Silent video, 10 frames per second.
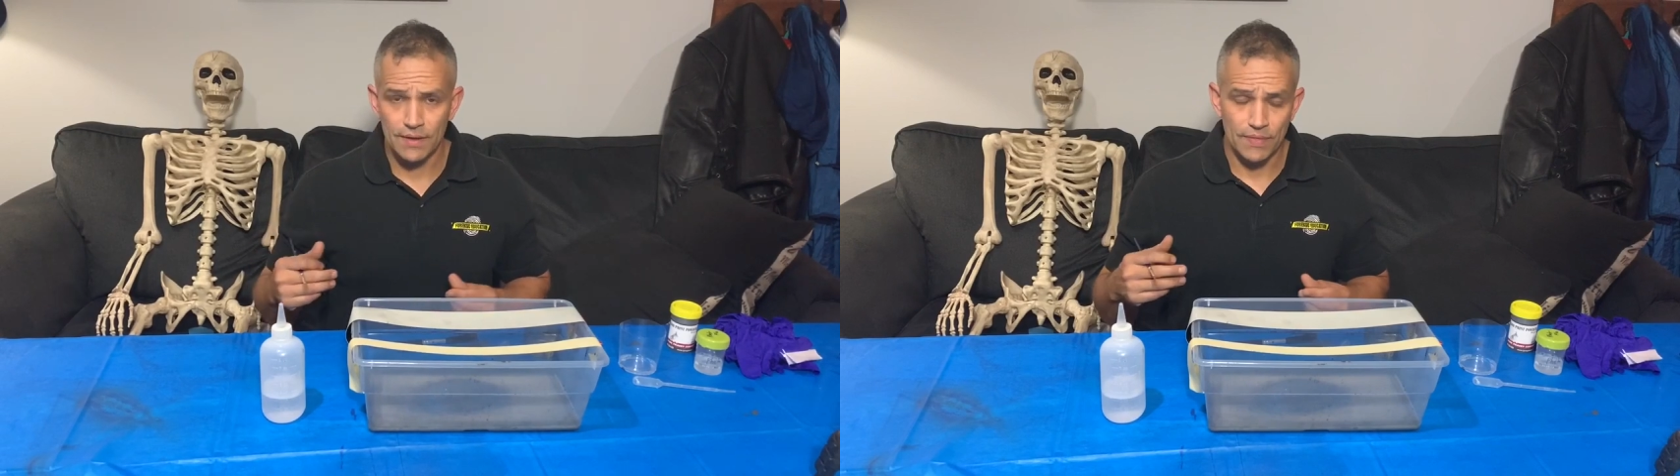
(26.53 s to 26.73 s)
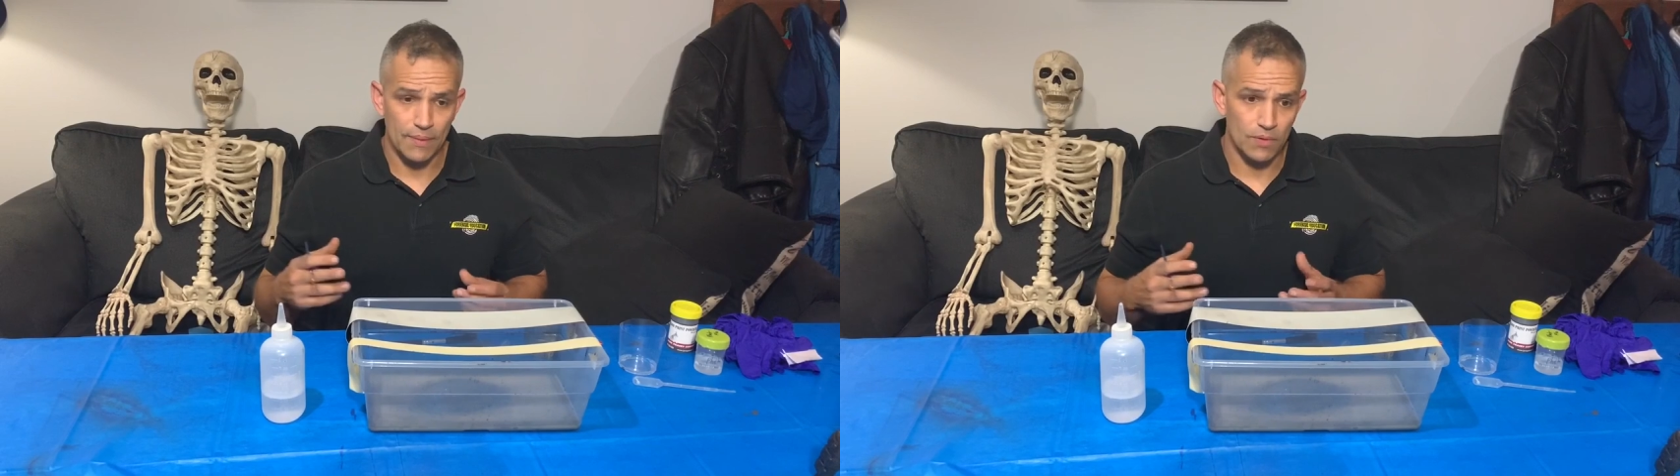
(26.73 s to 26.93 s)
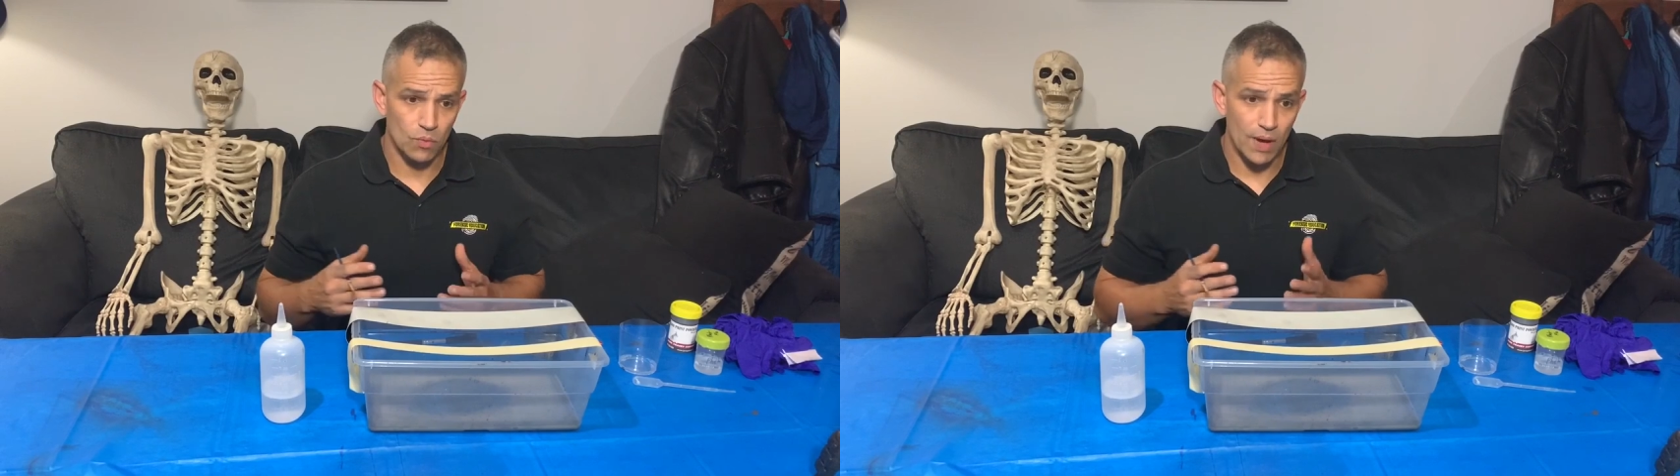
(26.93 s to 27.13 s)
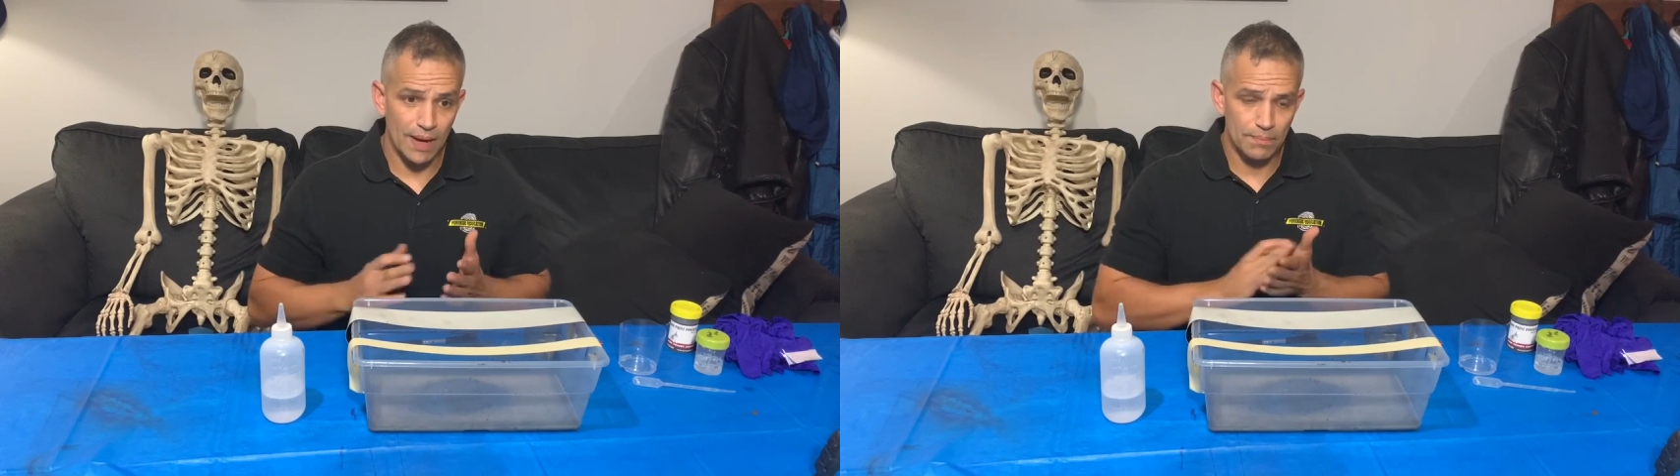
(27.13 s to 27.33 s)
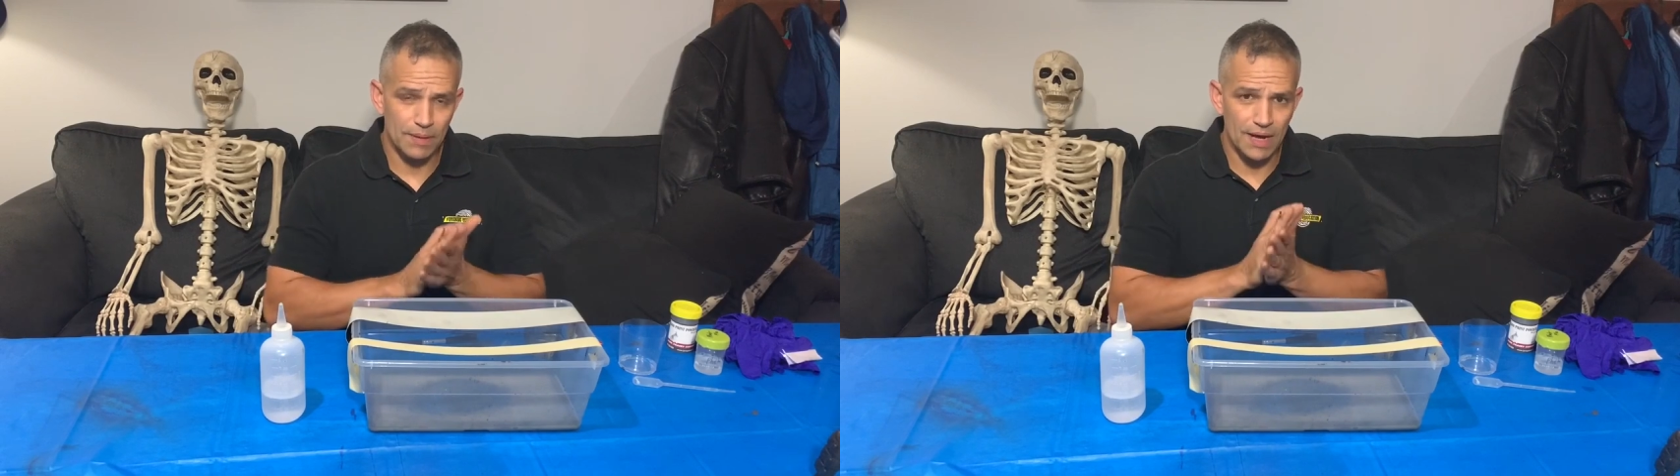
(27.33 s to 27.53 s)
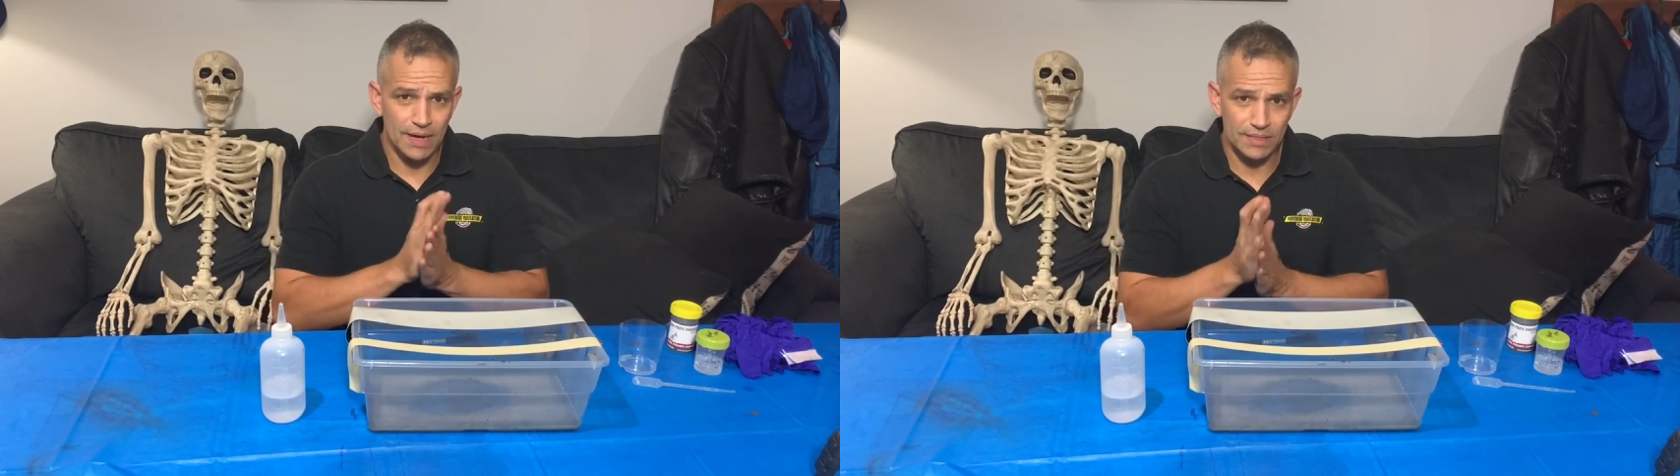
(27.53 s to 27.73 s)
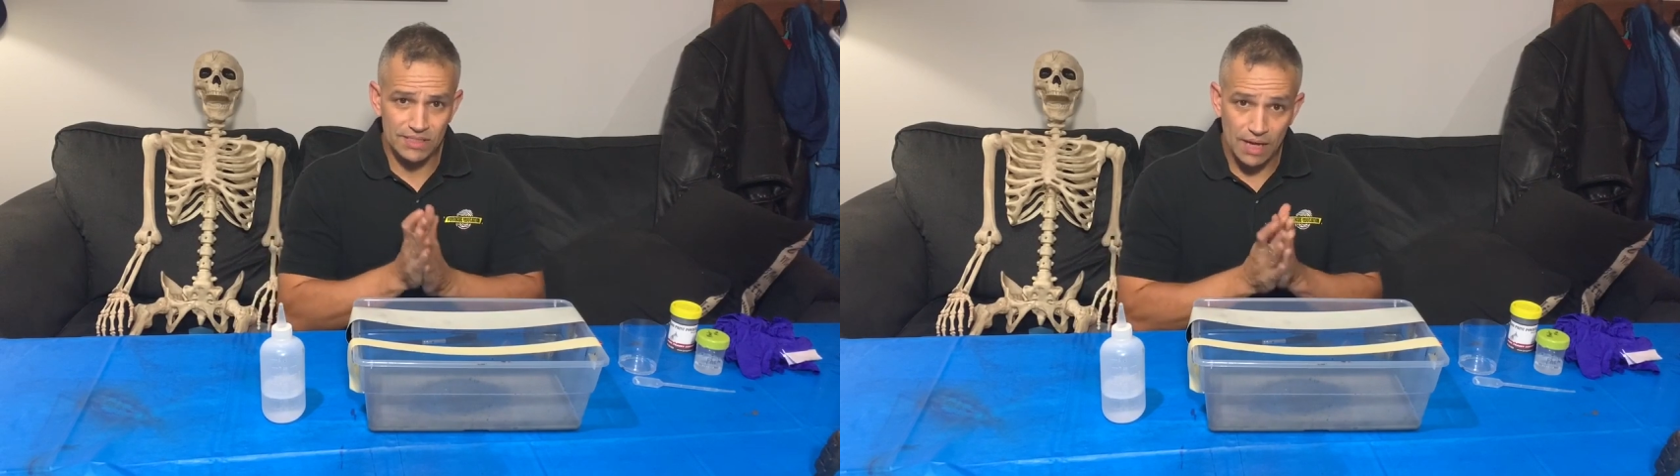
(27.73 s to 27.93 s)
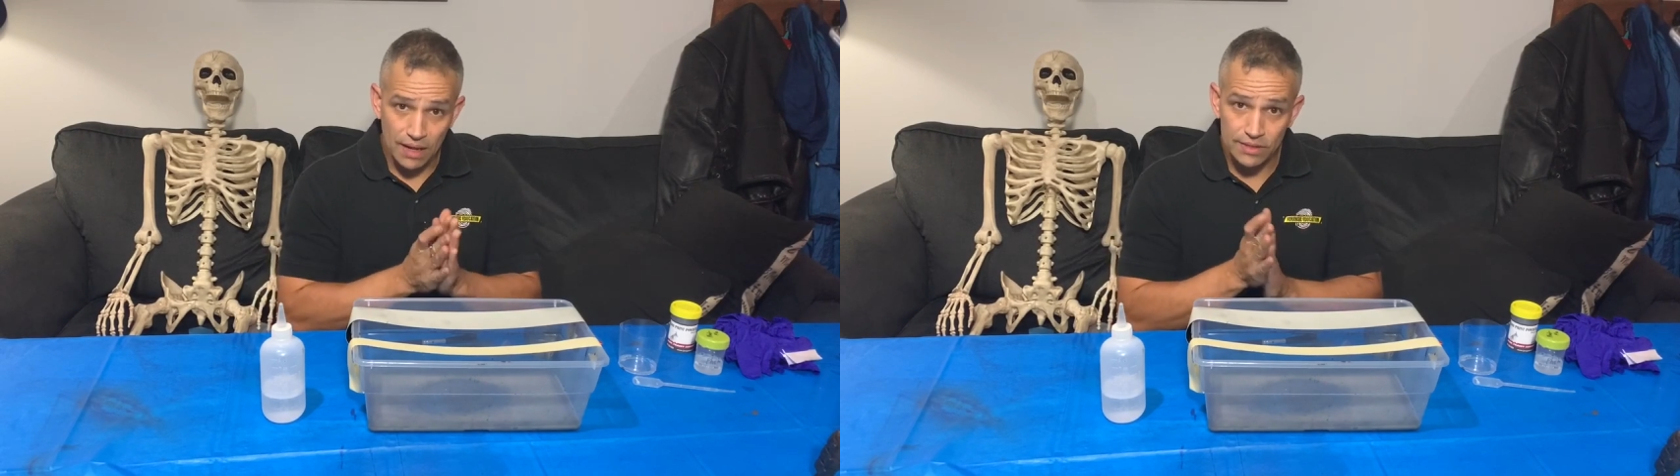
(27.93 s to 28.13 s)
that were wet, but on a
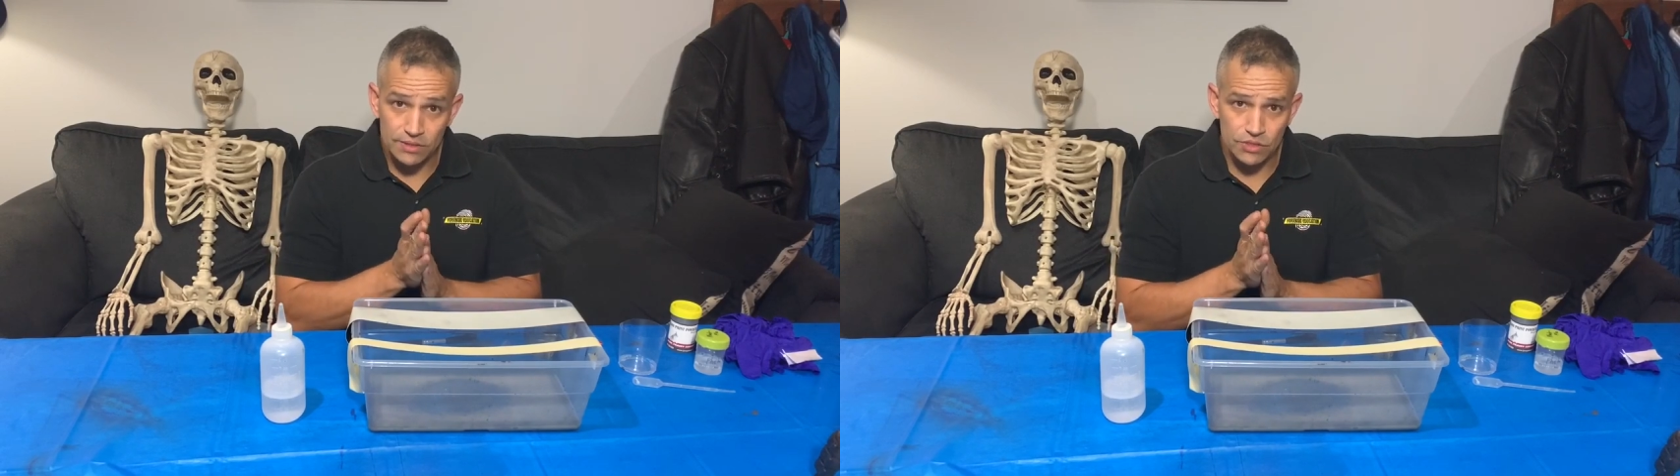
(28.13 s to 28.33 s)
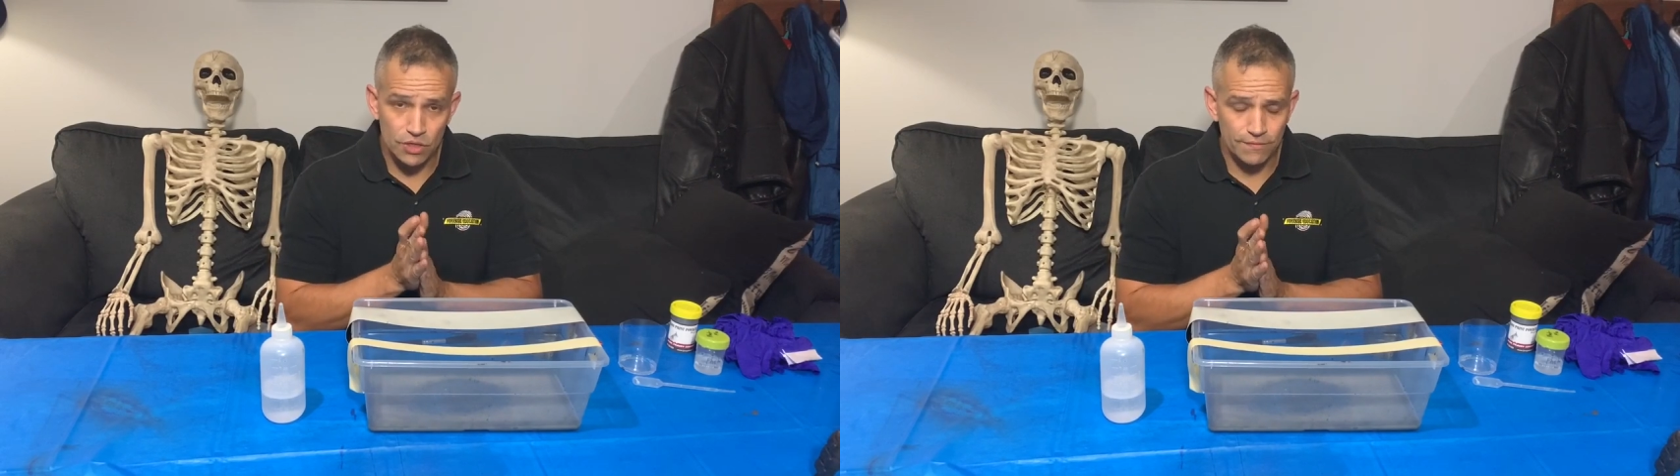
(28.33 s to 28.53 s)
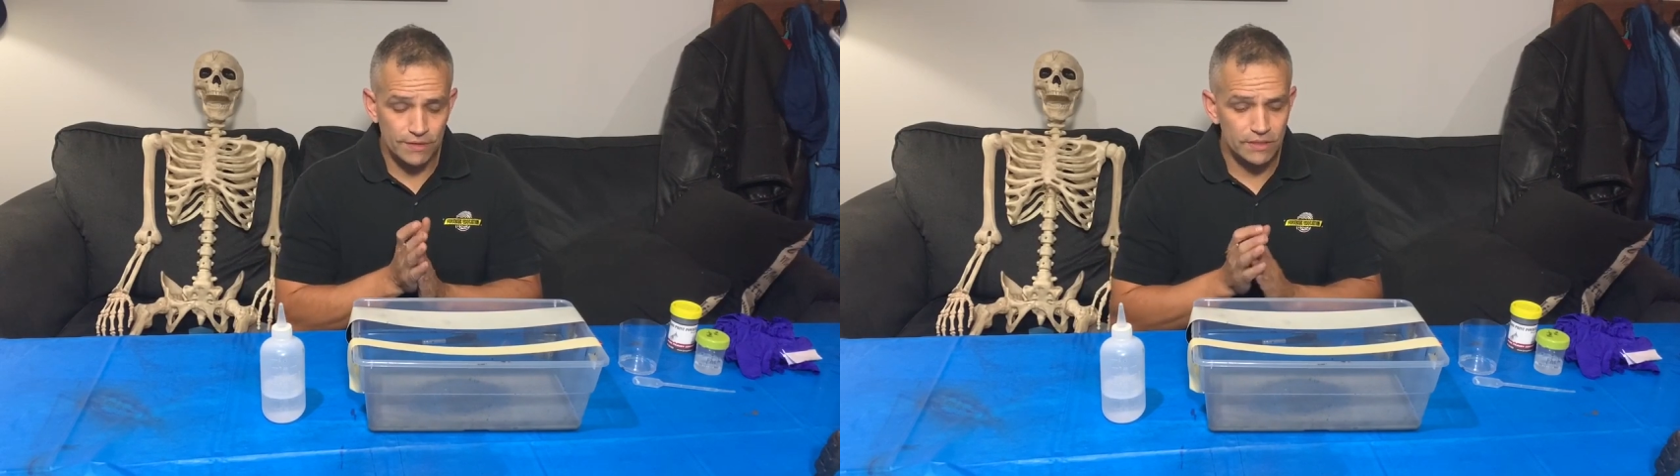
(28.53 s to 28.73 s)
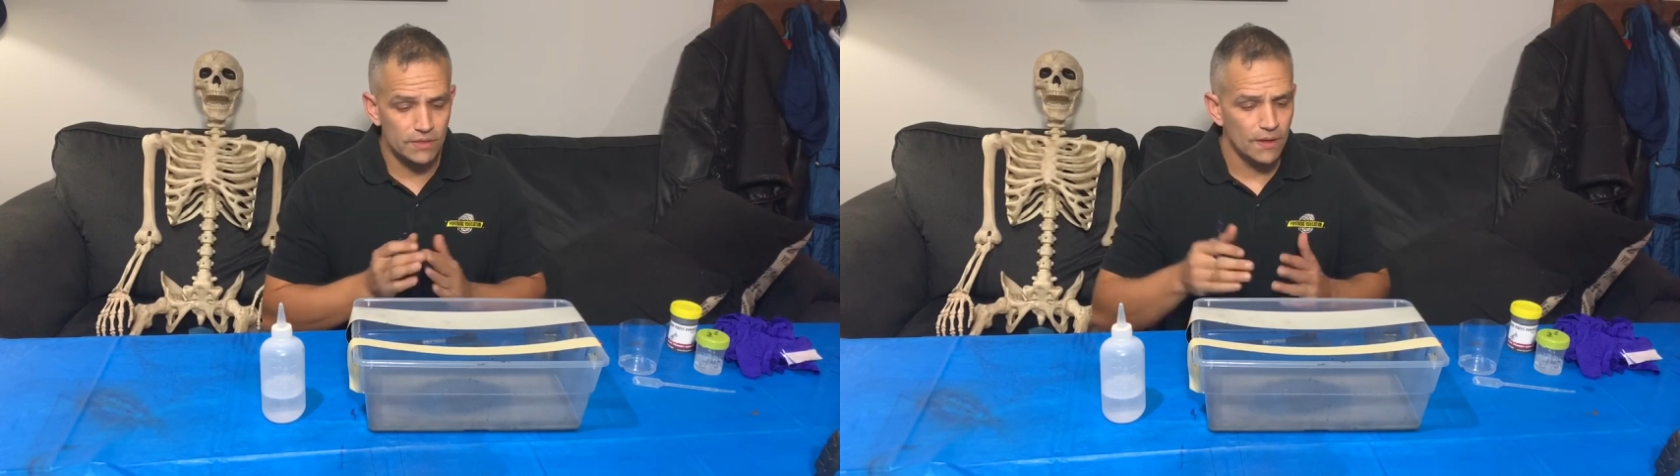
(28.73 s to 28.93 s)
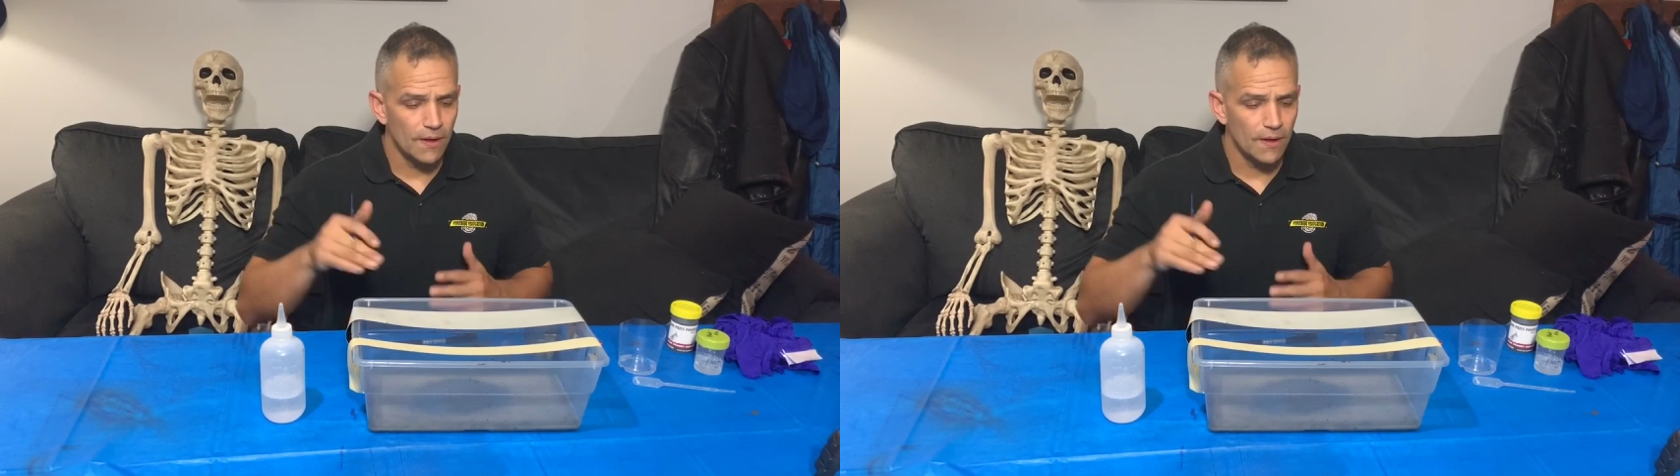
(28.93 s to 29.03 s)
solid surface.